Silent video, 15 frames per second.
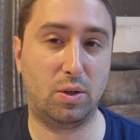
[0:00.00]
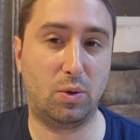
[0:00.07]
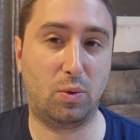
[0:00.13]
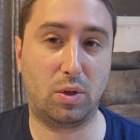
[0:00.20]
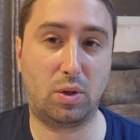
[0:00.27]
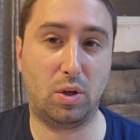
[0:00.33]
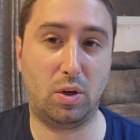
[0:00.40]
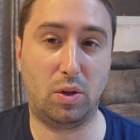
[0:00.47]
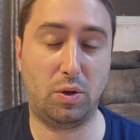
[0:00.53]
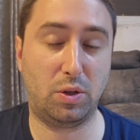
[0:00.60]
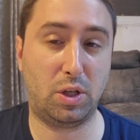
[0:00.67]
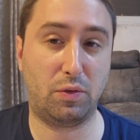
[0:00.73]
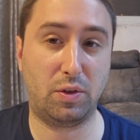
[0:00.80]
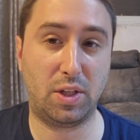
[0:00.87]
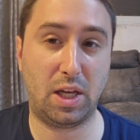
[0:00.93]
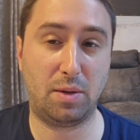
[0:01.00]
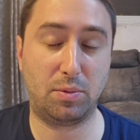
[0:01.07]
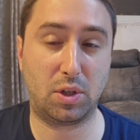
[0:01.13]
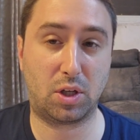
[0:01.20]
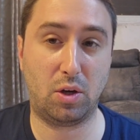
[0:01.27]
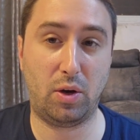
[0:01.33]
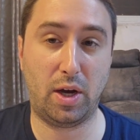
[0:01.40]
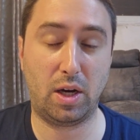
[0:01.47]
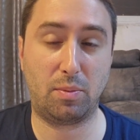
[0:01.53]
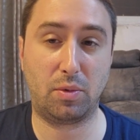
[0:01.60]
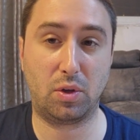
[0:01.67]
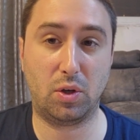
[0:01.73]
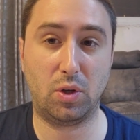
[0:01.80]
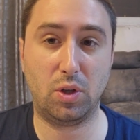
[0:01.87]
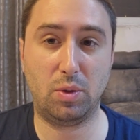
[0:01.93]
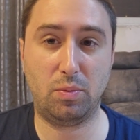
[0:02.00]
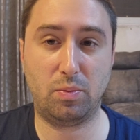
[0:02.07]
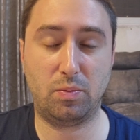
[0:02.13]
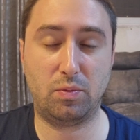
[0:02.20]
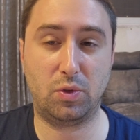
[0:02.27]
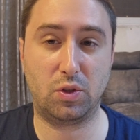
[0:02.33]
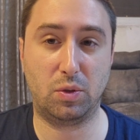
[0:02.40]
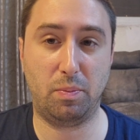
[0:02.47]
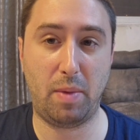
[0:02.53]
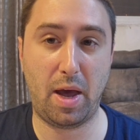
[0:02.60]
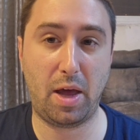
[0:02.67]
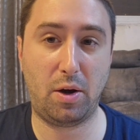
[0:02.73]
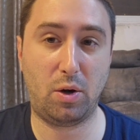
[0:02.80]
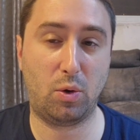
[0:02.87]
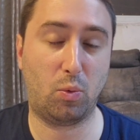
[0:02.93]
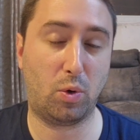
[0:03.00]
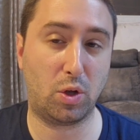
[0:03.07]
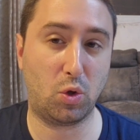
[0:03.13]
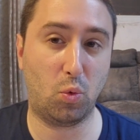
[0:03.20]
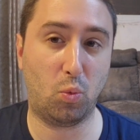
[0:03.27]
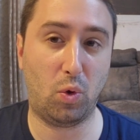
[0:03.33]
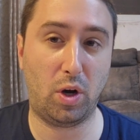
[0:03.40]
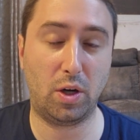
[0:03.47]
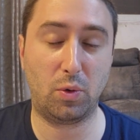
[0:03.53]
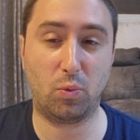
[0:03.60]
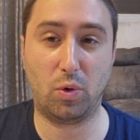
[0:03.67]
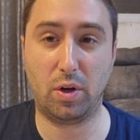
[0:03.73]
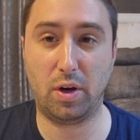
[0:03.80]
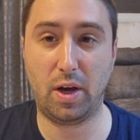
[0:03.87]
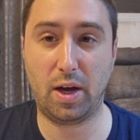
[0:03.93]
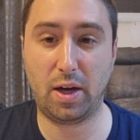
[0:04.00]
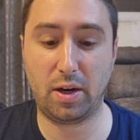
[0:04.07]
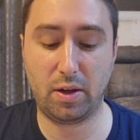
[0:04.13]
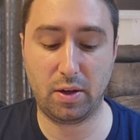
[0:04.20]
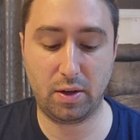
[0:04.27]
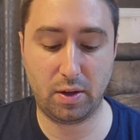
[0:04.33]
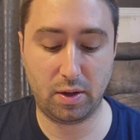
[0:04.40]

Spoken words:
What are there different types of Kohanim Gdolim? Does it matter what you want, what not?